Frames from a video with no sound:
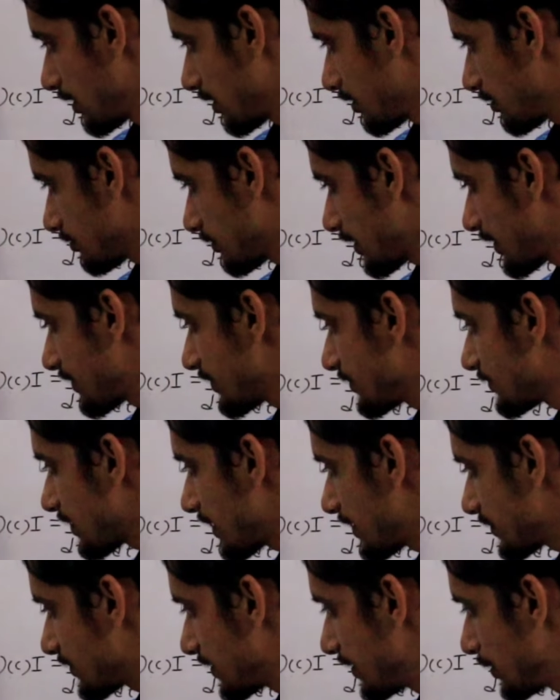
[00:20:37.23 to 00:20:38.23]
that is
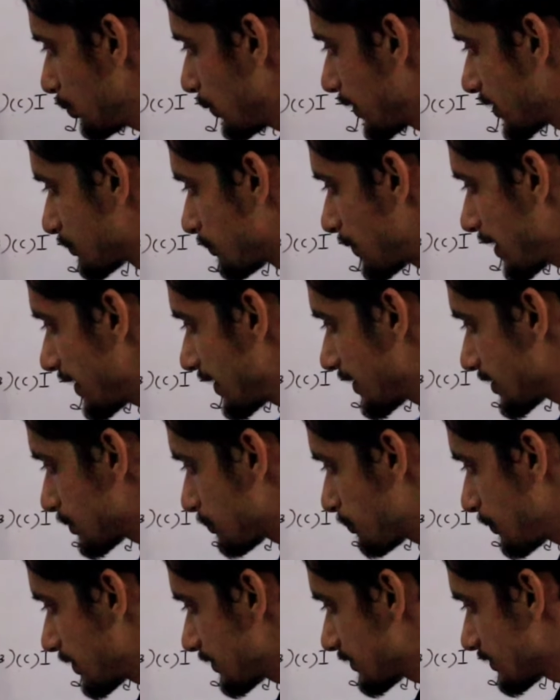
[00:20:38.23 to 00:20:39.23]
S into X by S
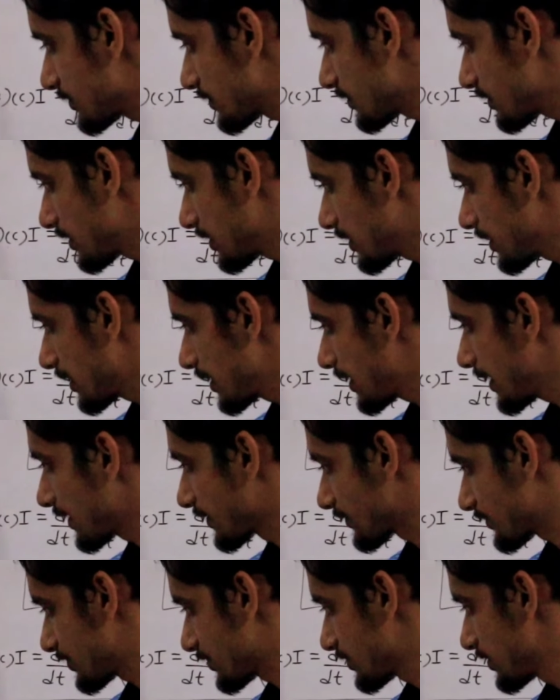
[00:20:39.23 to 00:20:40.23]
plus
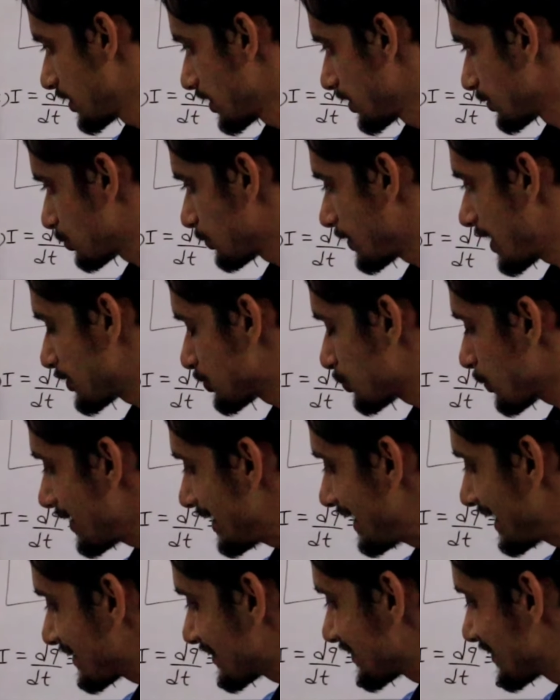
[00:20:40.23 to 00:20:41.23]
X. So that's why
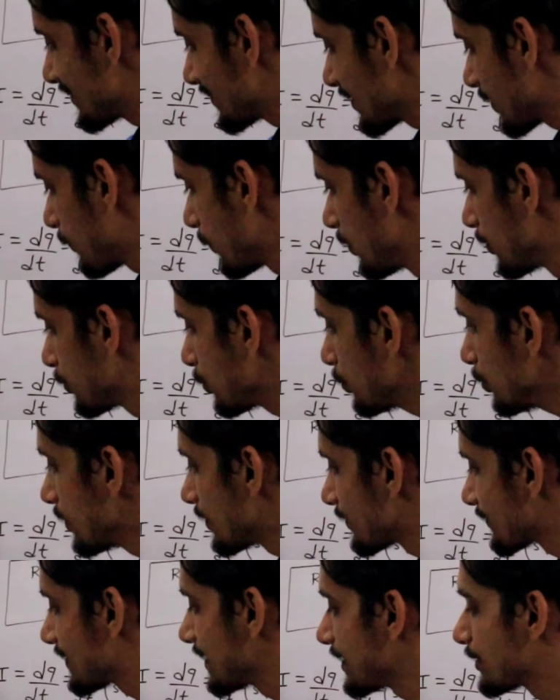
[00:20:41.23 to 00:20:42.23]
X is equal
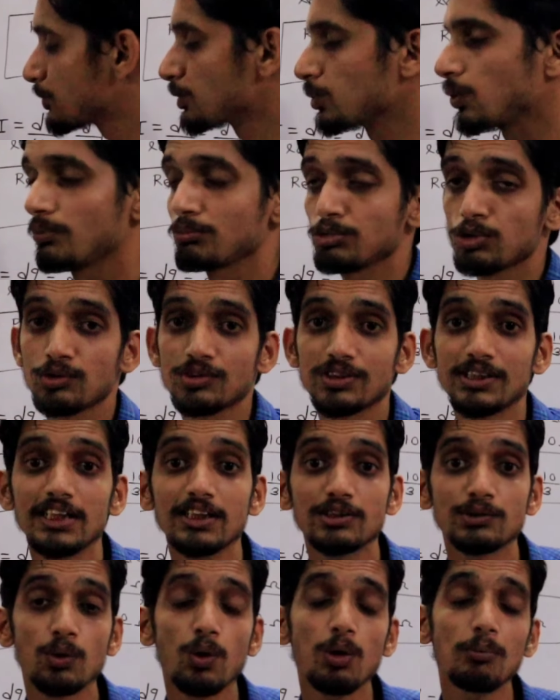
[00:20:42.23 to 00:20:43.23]
to 6 ohm. So
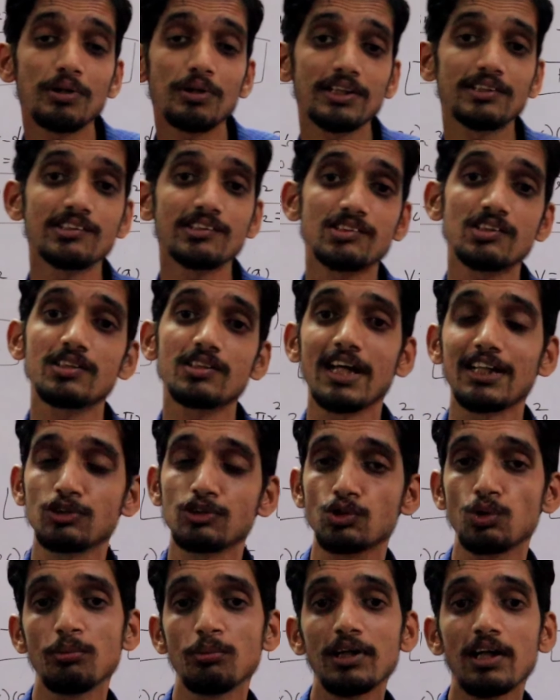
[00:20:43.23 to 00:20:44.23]
6 ohm resistance
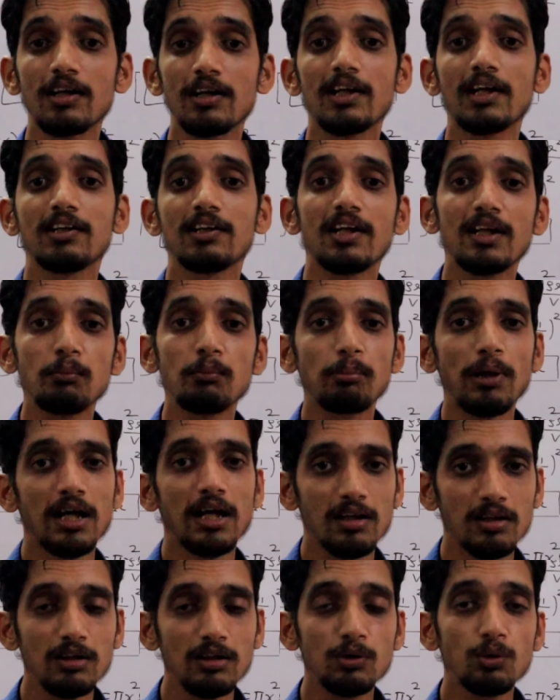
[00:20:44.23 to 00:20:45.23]
has to be connected in
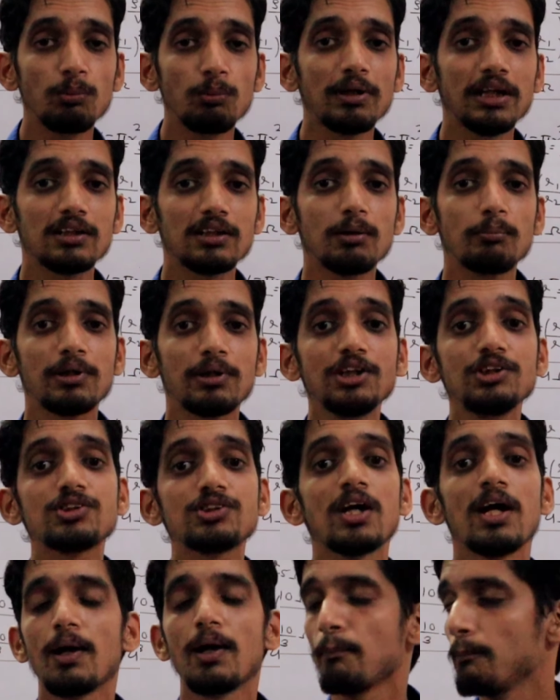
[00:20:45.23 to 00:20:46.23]
parallel to make the bridge
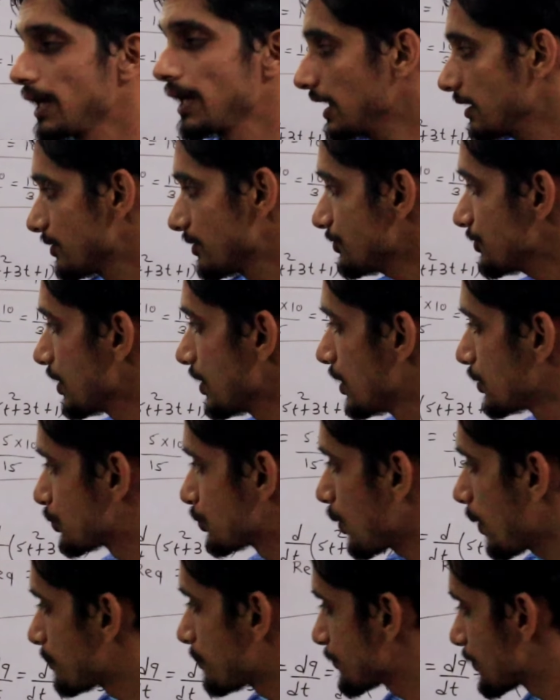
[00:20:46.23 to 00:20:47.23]
balance.
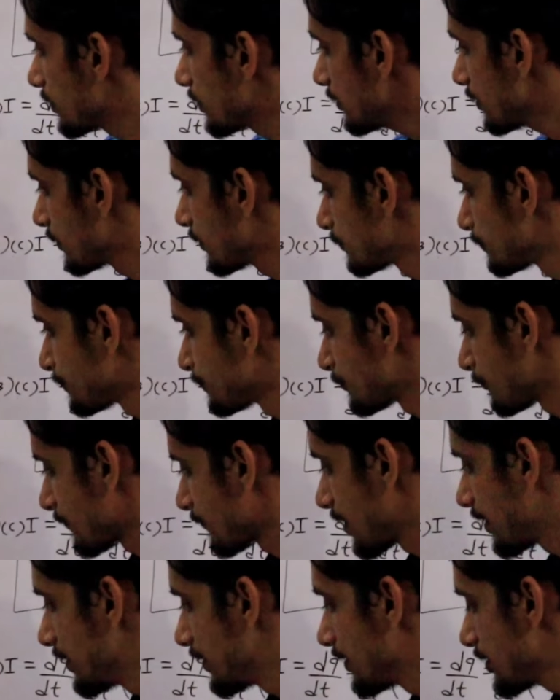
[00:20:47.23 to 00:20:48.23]
So option
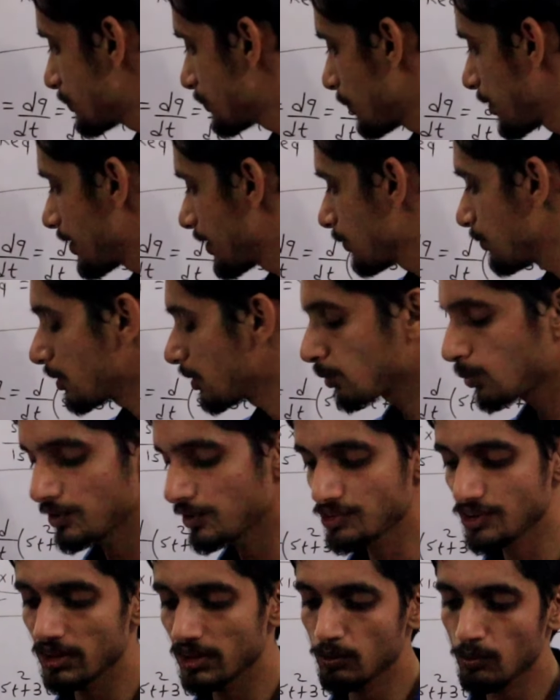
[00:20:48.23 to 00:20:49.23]
in this particular
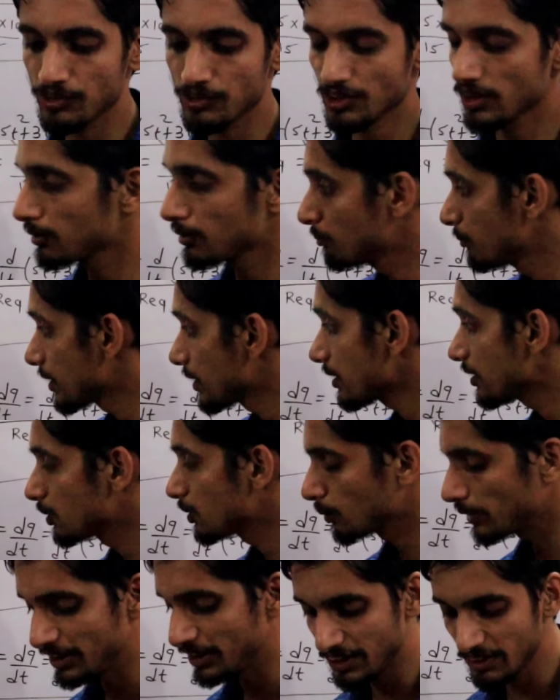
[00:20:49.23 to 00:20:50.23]
question, question number
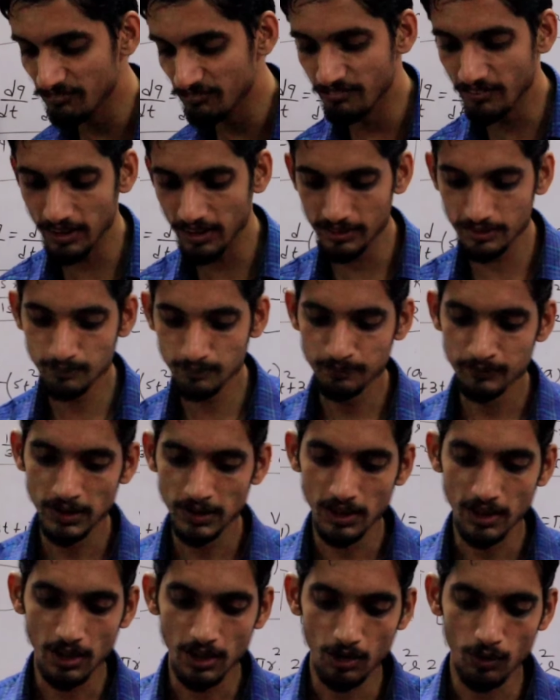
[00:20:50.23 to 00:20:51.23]
21,
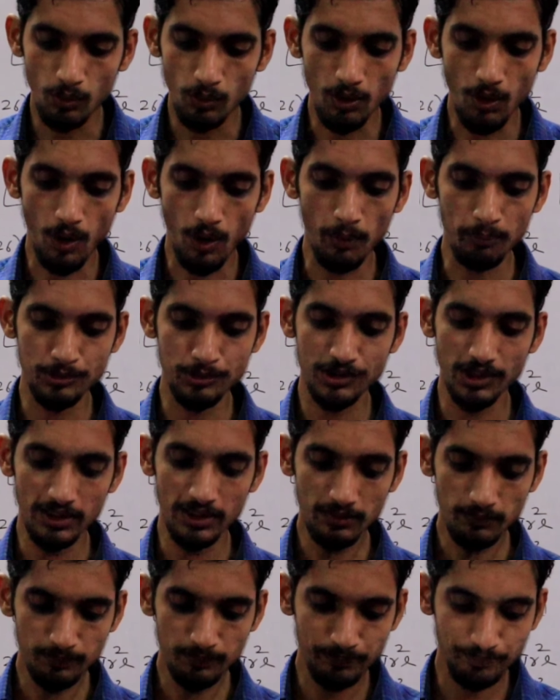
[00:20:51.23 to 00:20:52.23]

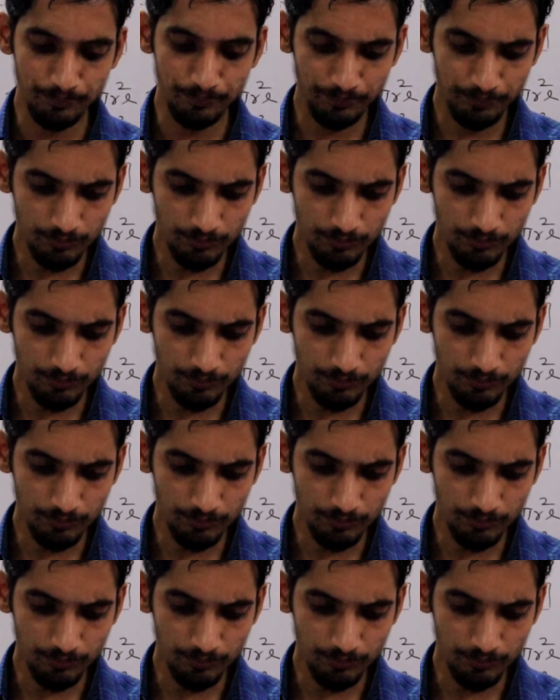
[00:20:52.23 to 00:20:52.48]
option